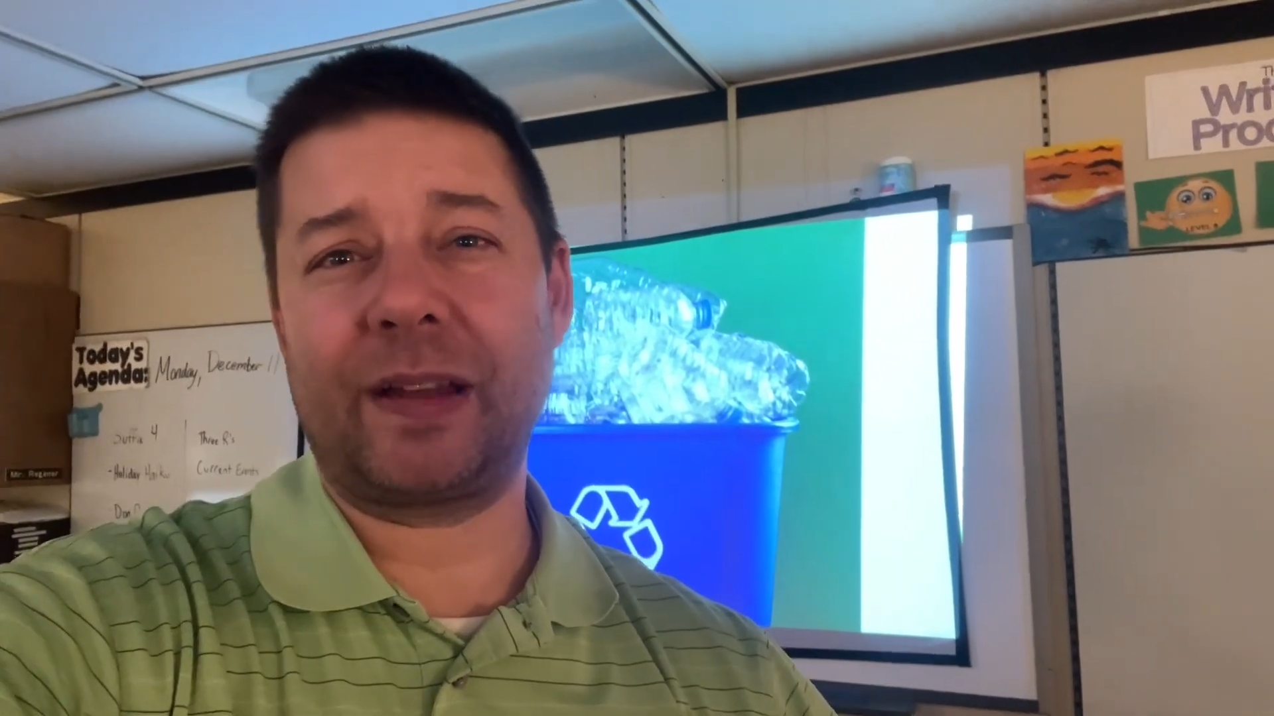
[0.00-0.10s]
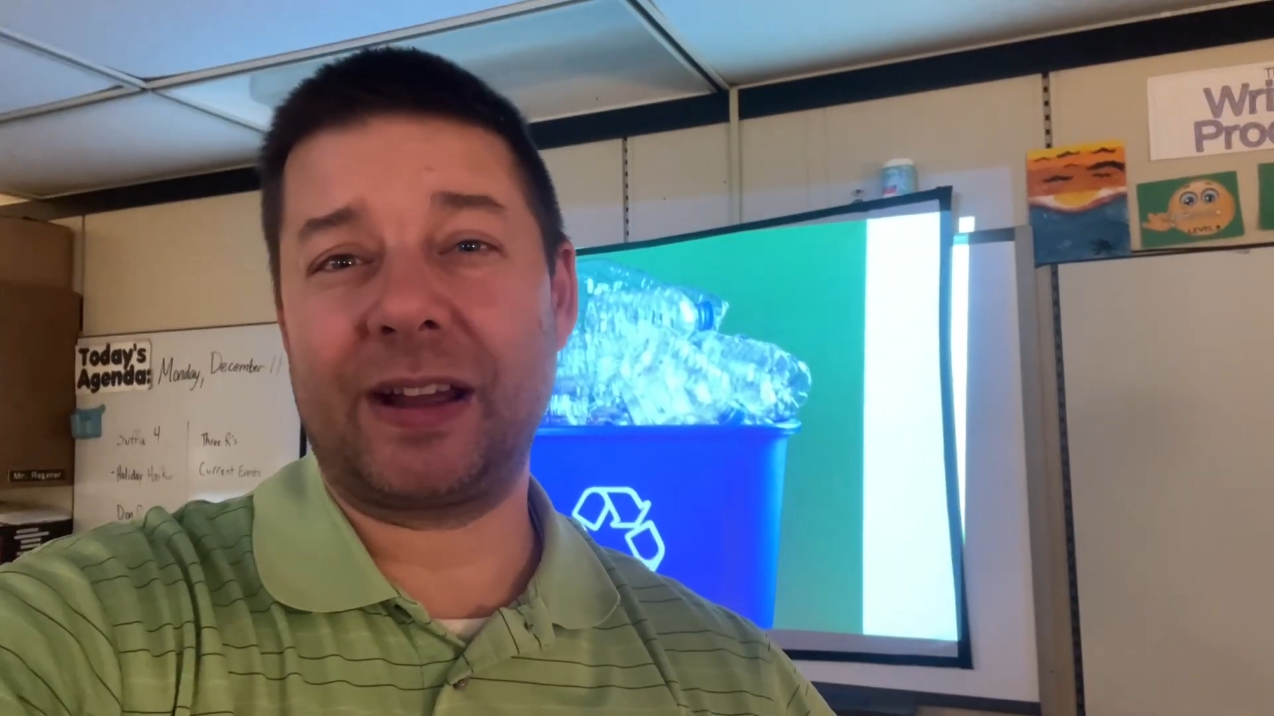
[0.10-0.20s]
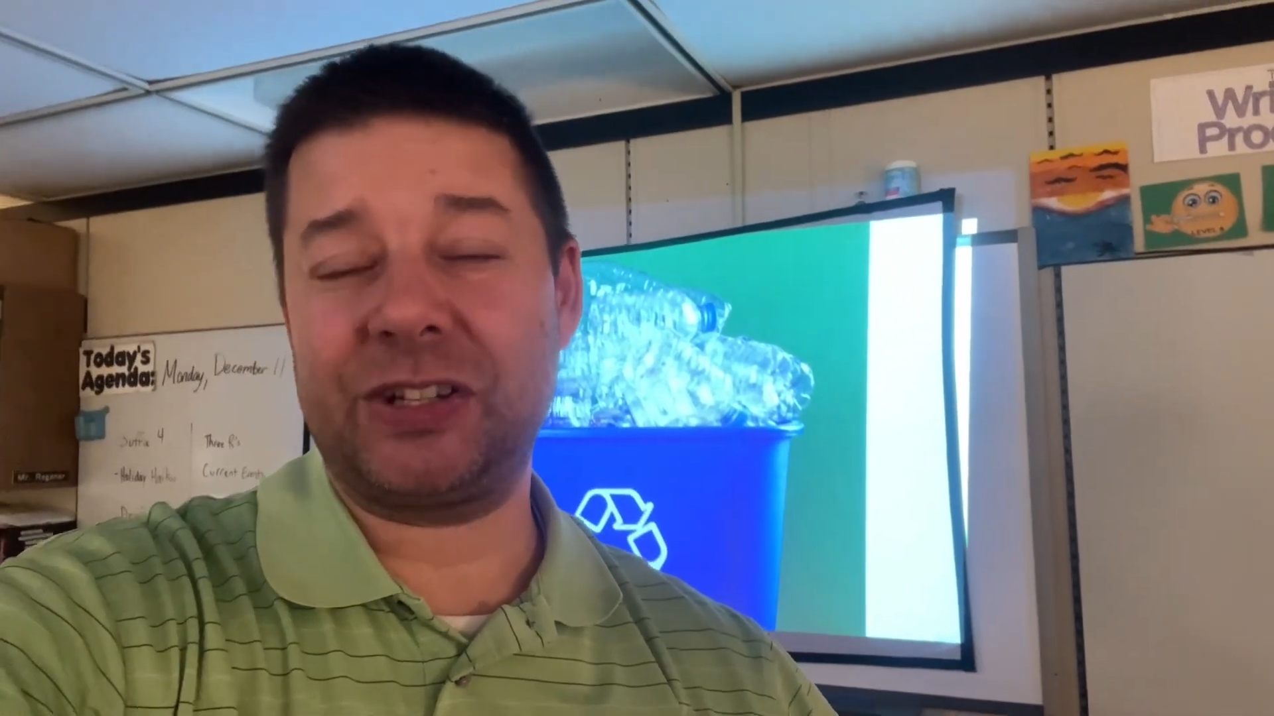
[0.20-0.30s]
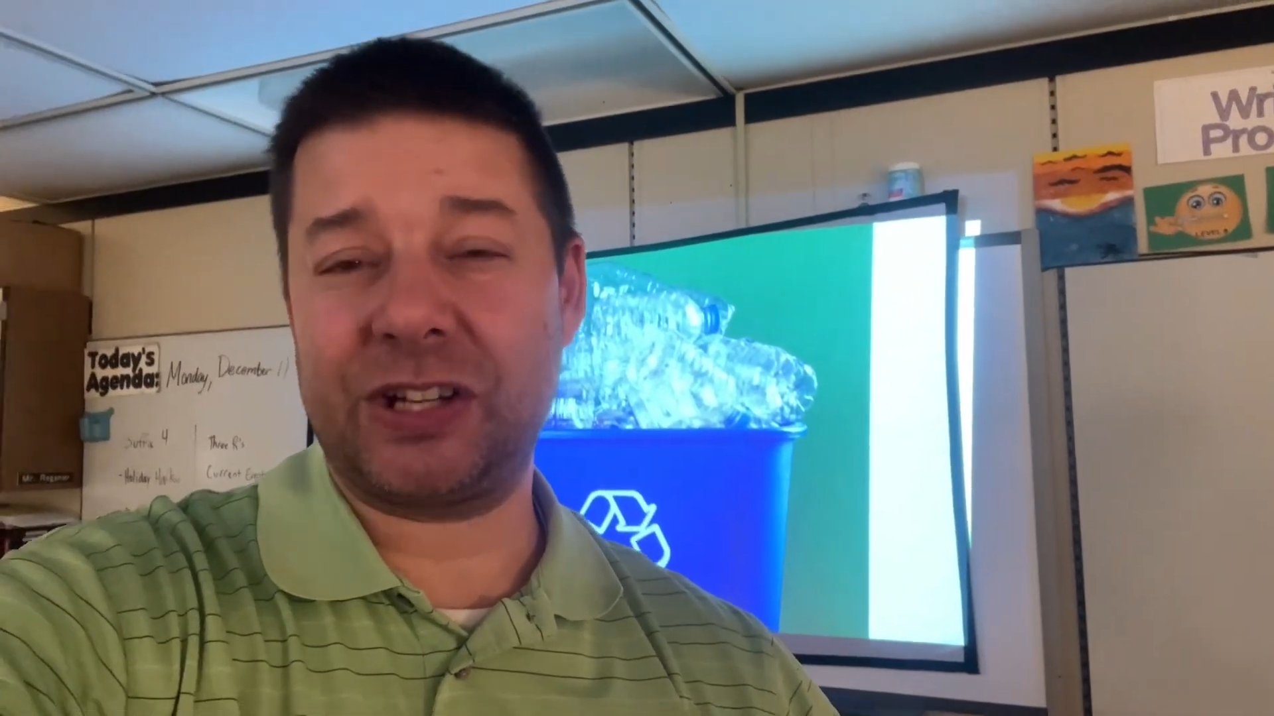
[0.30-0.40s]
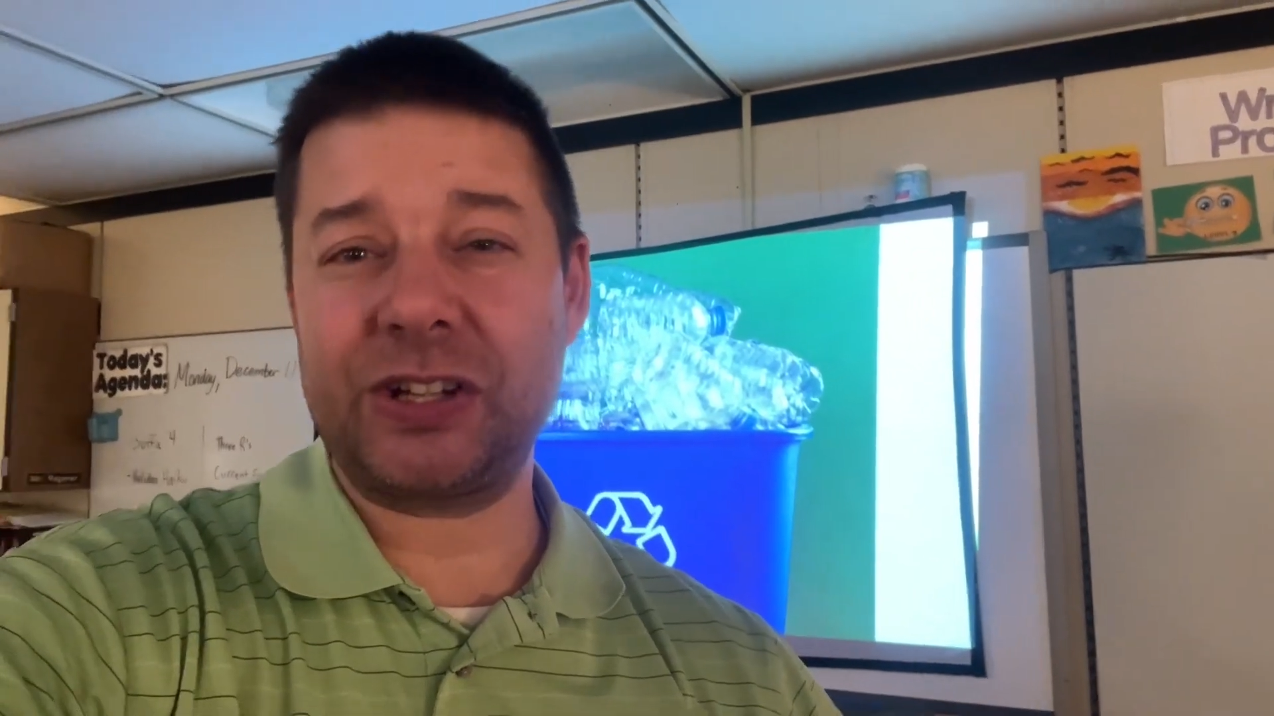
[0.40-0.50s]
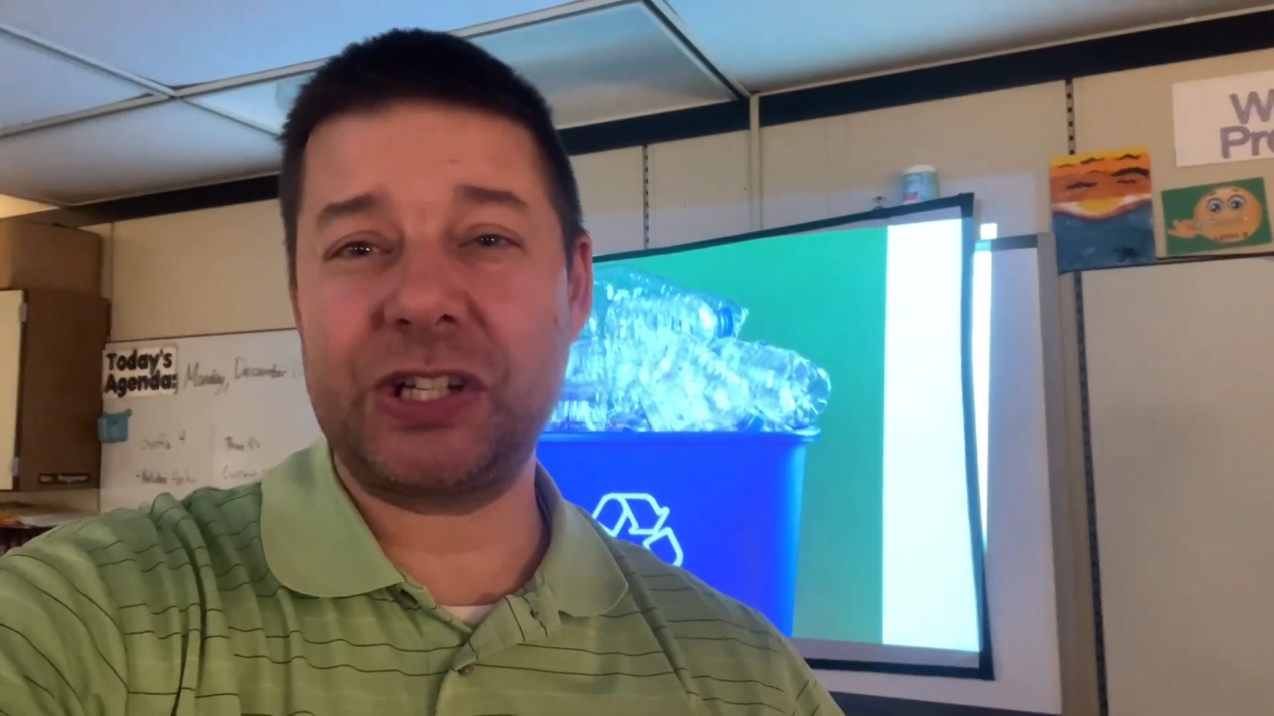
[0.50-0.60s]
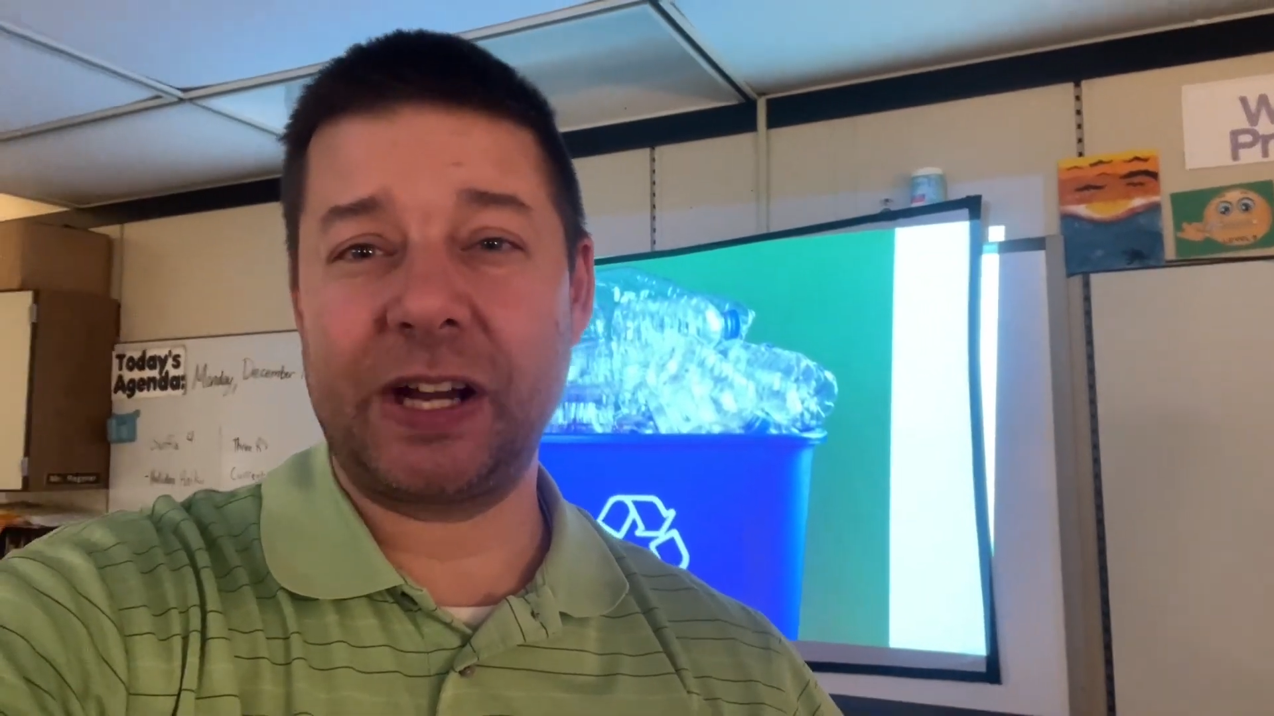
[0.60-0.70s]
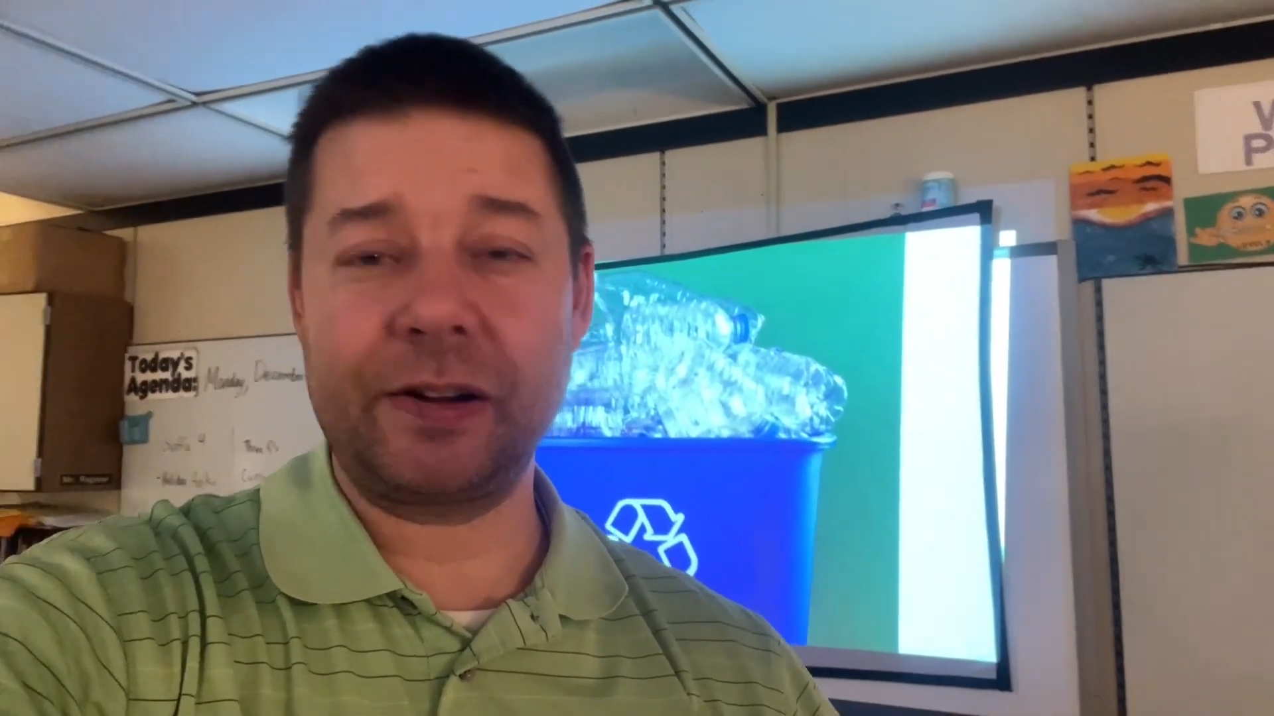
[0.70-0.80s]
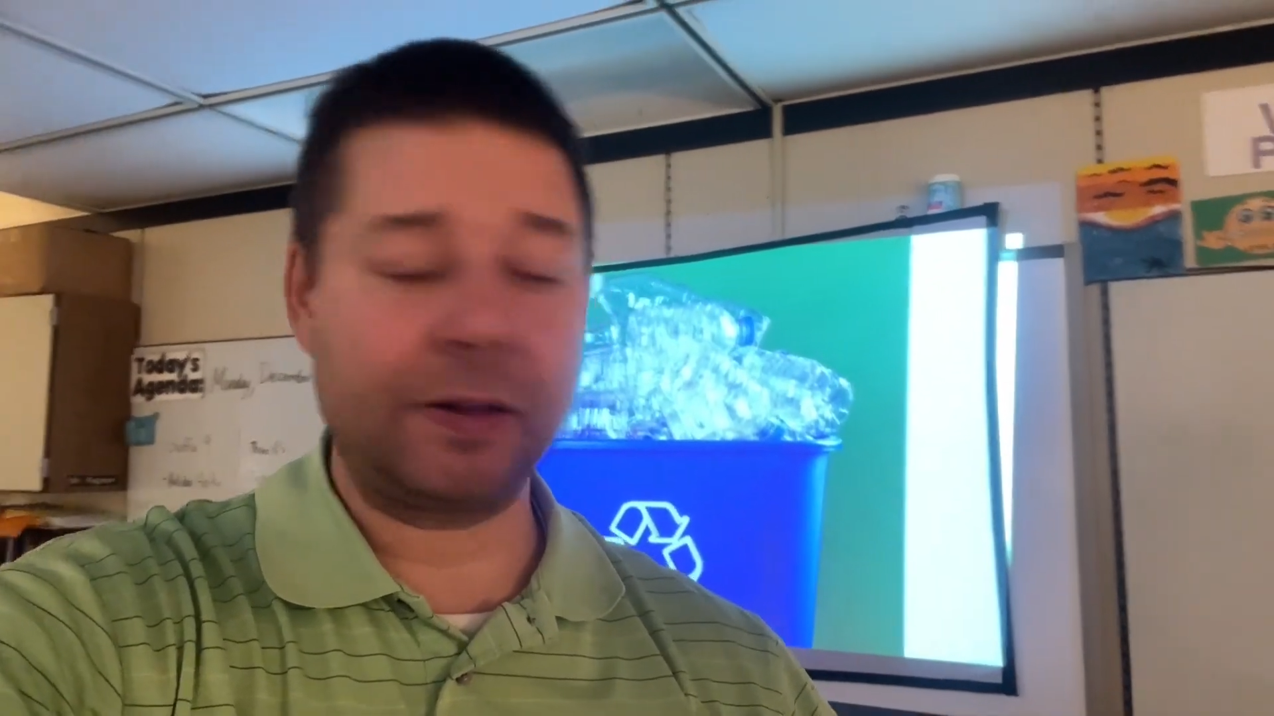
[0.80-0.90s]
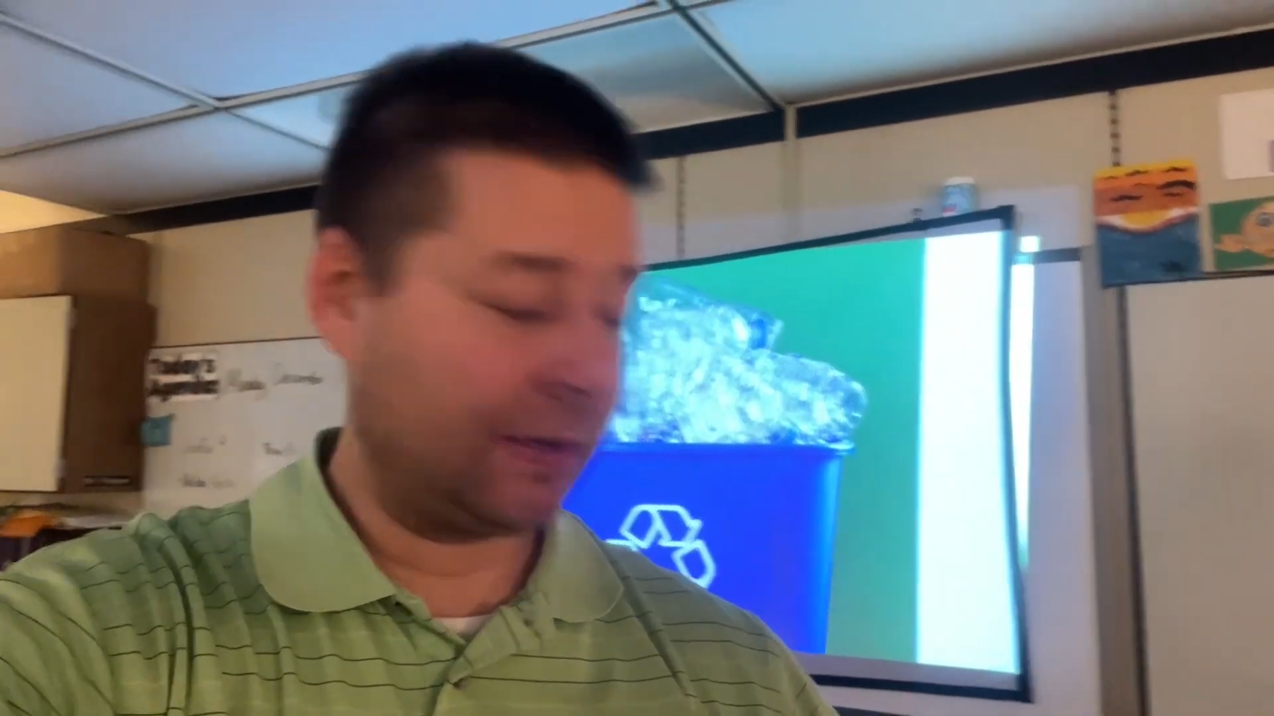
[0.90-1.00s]
I just
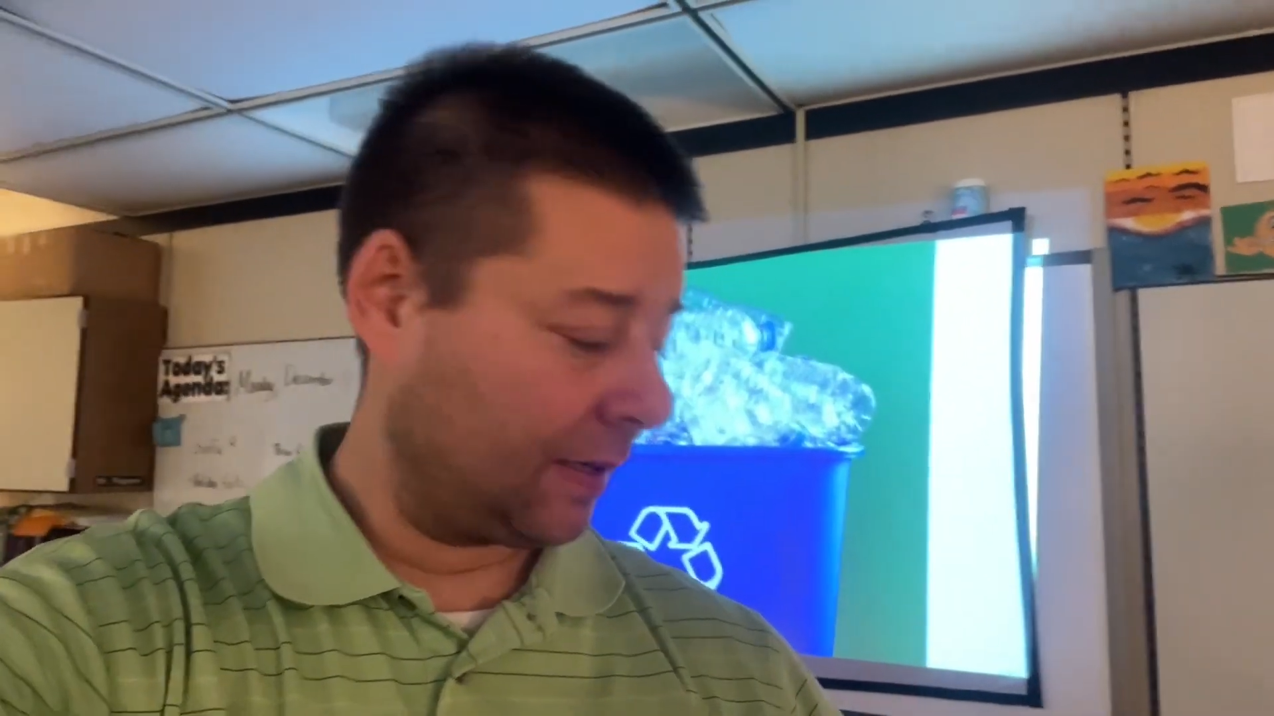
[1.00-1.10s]
shared,